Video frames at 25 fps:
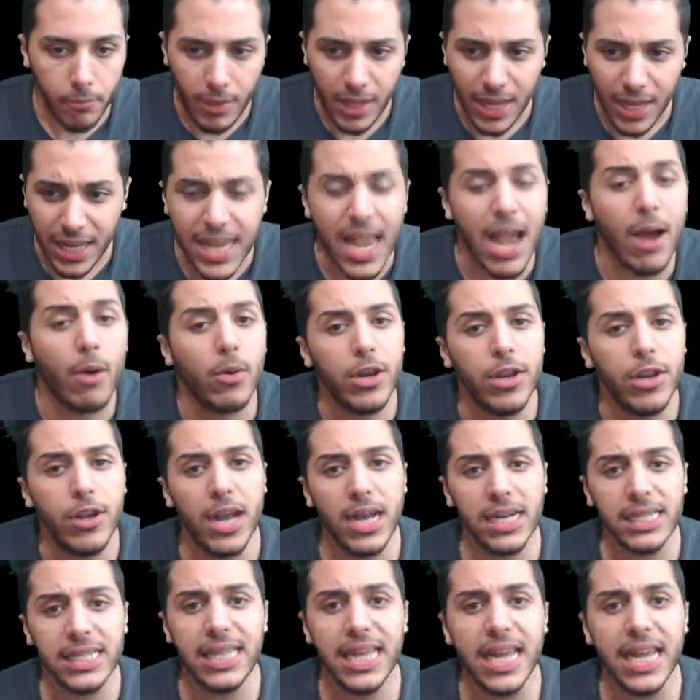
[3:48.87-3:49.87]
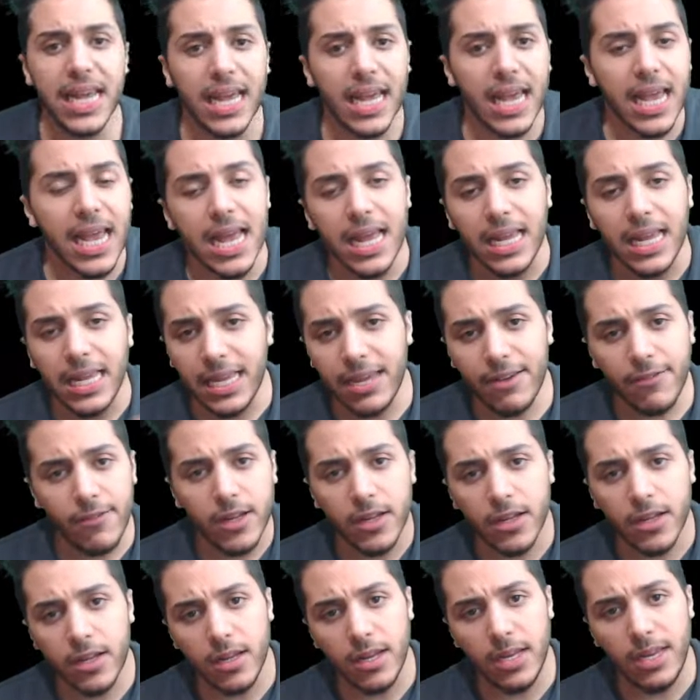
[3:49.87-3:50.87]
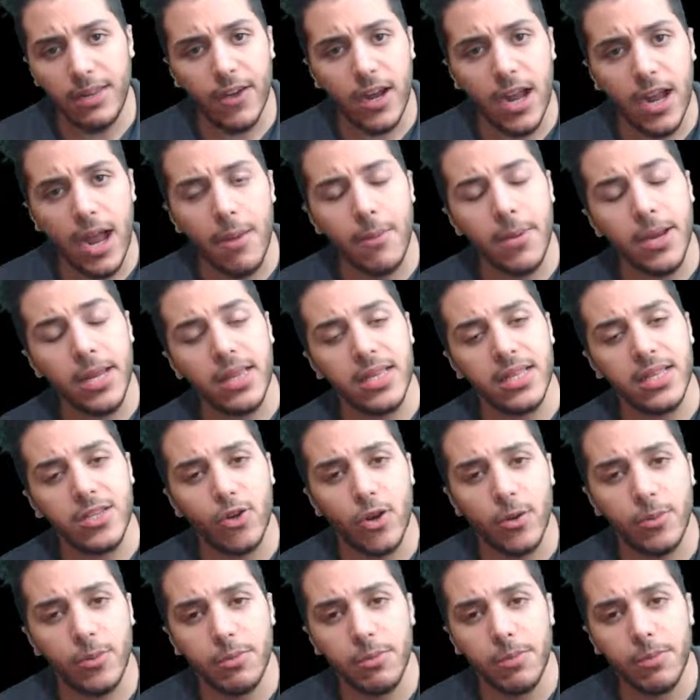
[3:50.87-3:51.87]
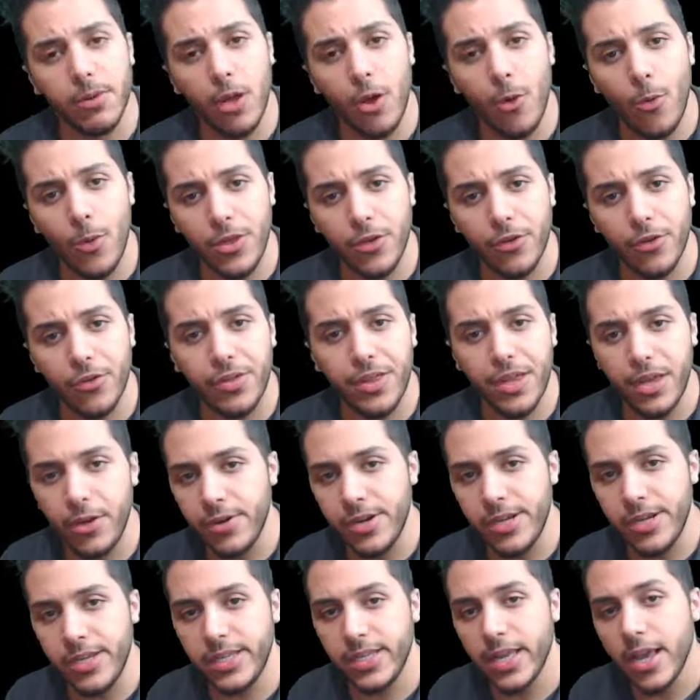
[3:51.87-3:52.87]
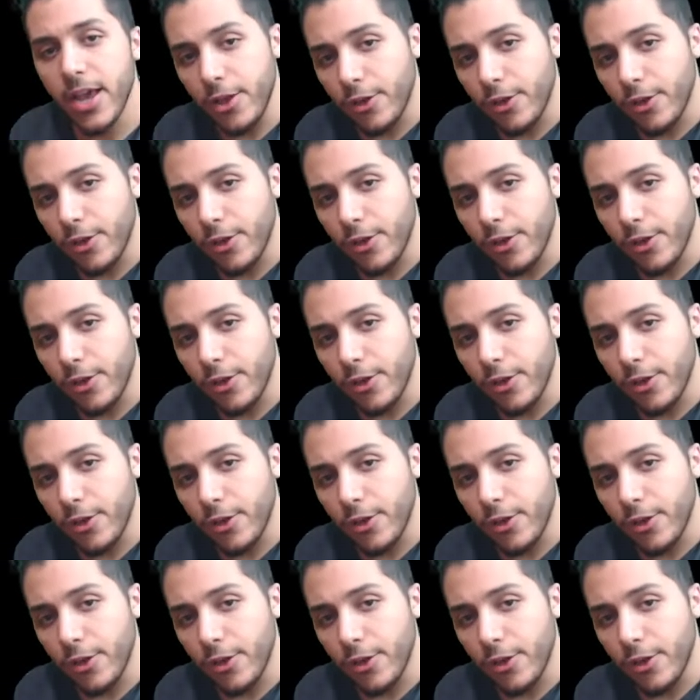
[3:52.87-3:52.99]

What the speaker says: yeah, what do you guys think? Leave a comment in the description below with your theories.